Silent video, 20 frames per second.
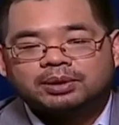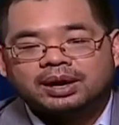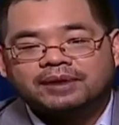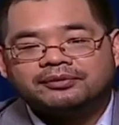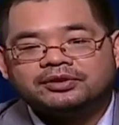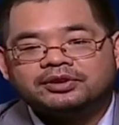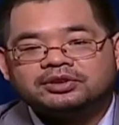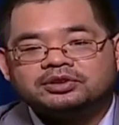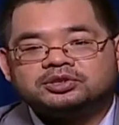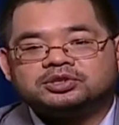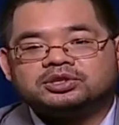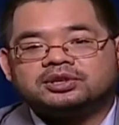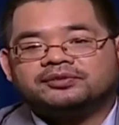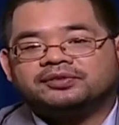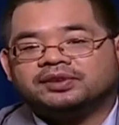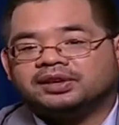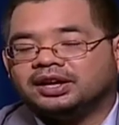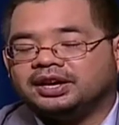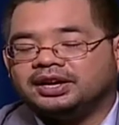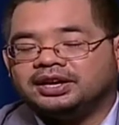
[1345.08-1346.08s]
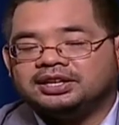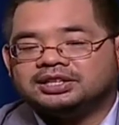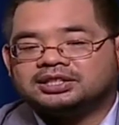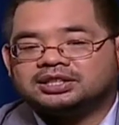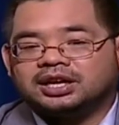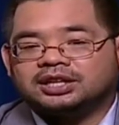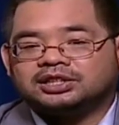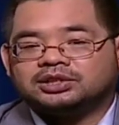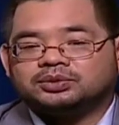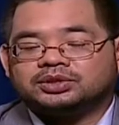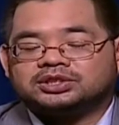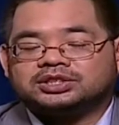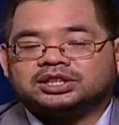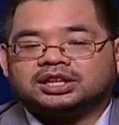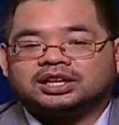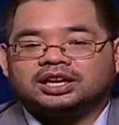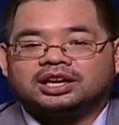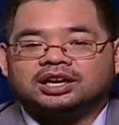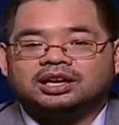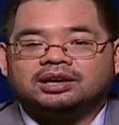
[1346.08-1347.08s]
the Prophet Yusuf, alayhi salatu
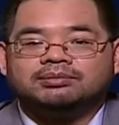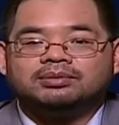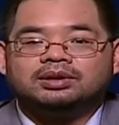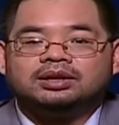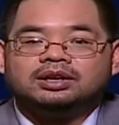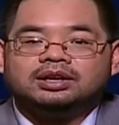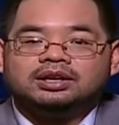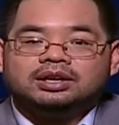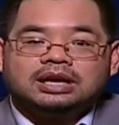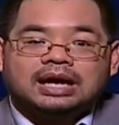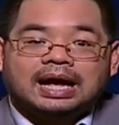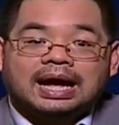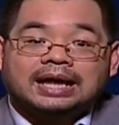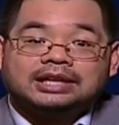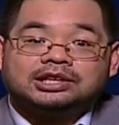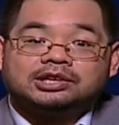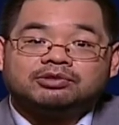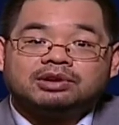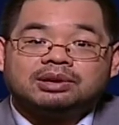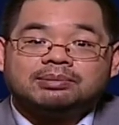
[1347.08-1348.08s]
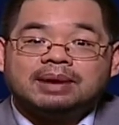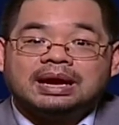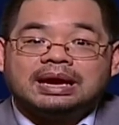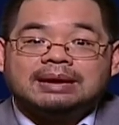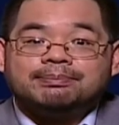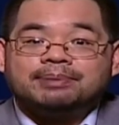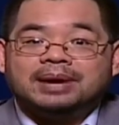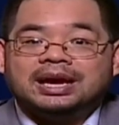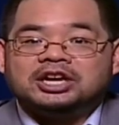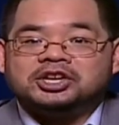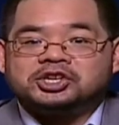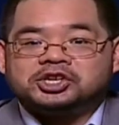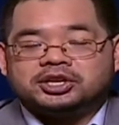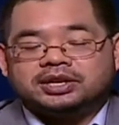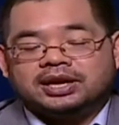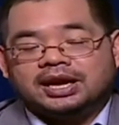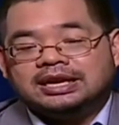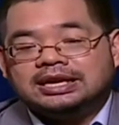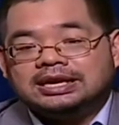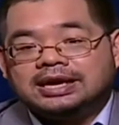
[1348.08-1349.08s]
wassalam, had to remain
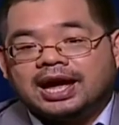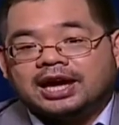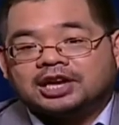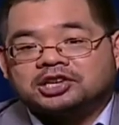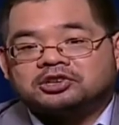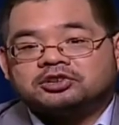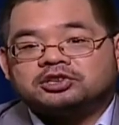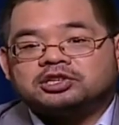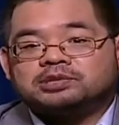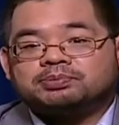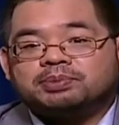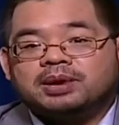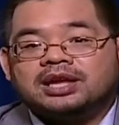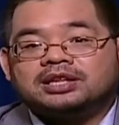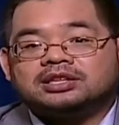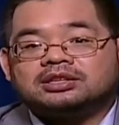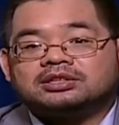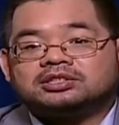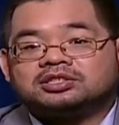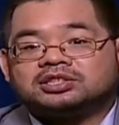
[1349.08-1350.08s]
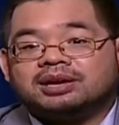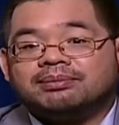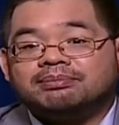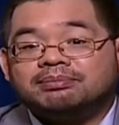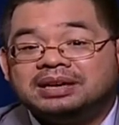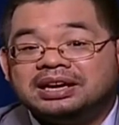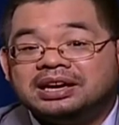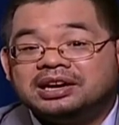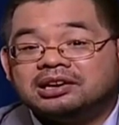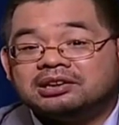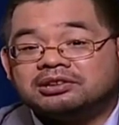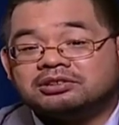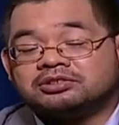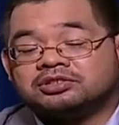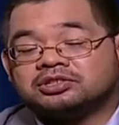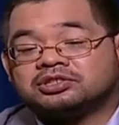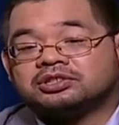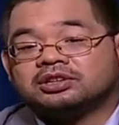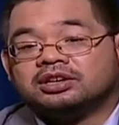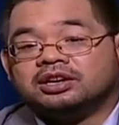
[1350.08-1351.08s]
patient. And he actually spent some
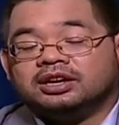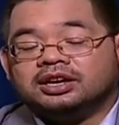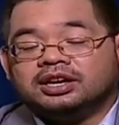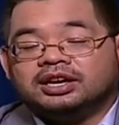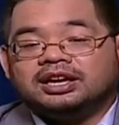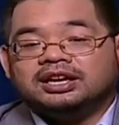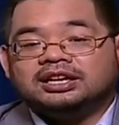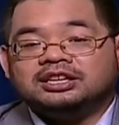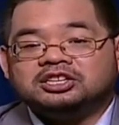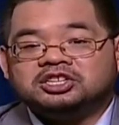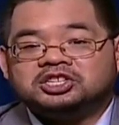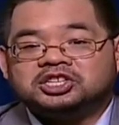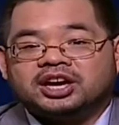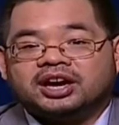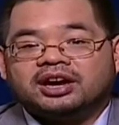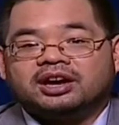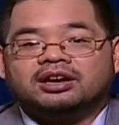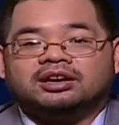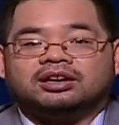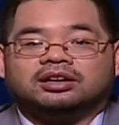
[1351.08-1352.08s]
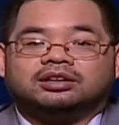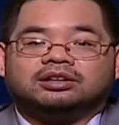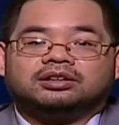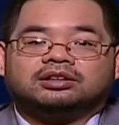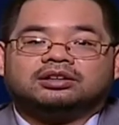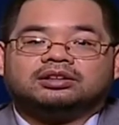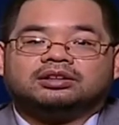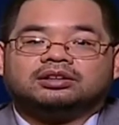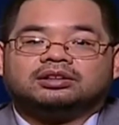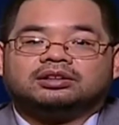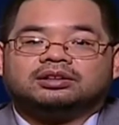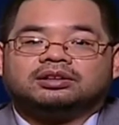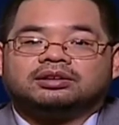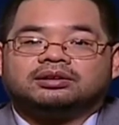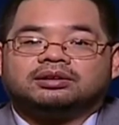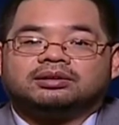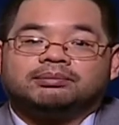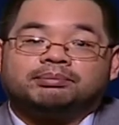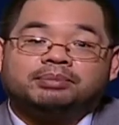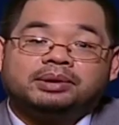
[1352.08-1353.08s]
years in jail
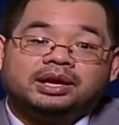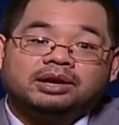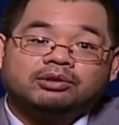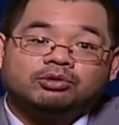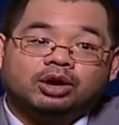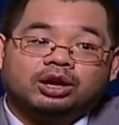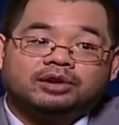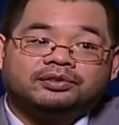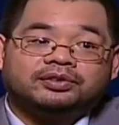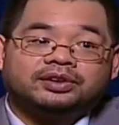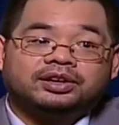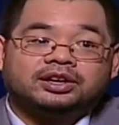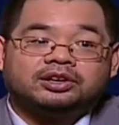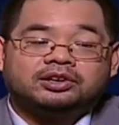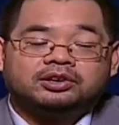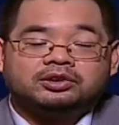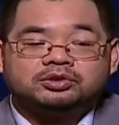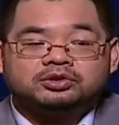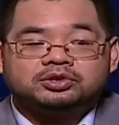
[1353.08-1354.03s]
being wrongfully